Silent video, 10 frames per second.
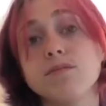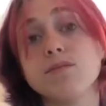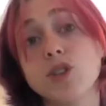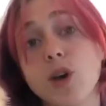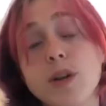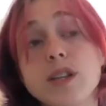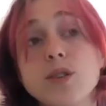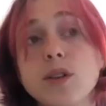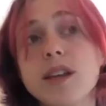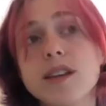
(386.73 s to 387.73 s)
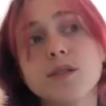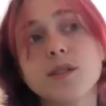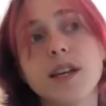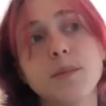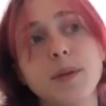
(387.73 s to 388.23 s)
So he told the
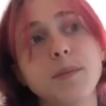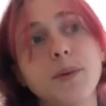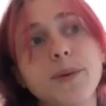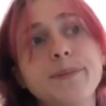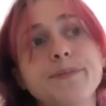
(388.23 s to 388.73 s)
Israelite people